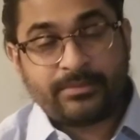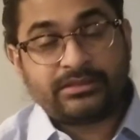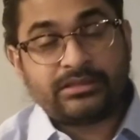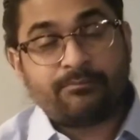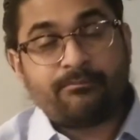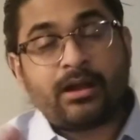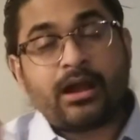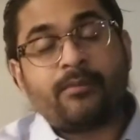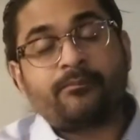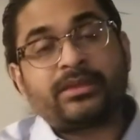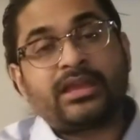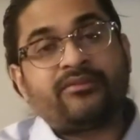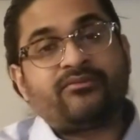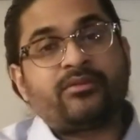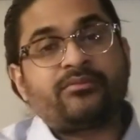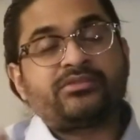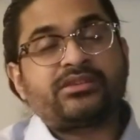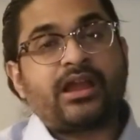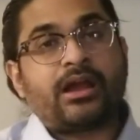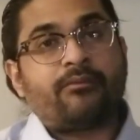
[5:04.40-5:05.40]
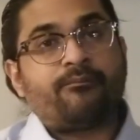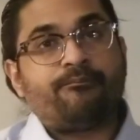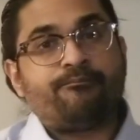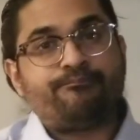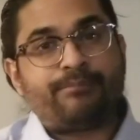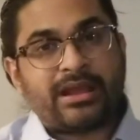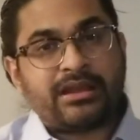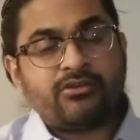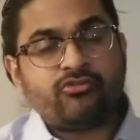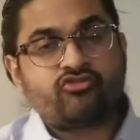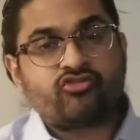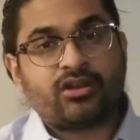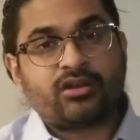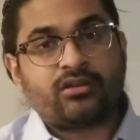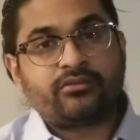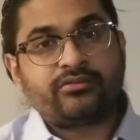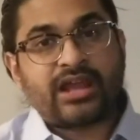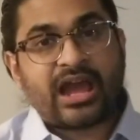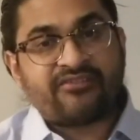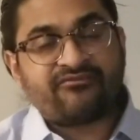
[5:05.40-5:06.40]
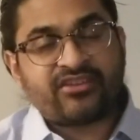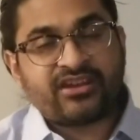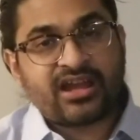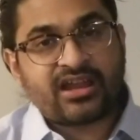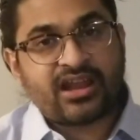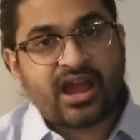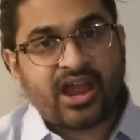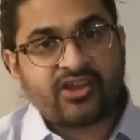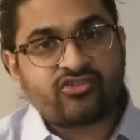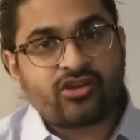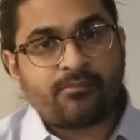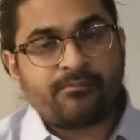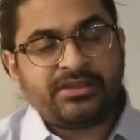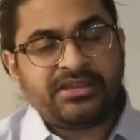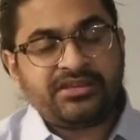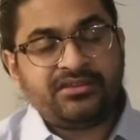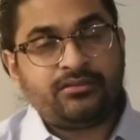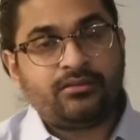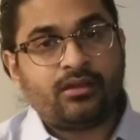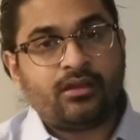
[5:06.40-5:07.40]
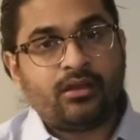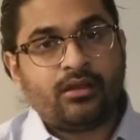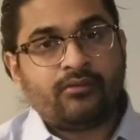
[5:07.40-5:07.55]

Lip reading: the mom gave him Benadryl, diphenylhydramine,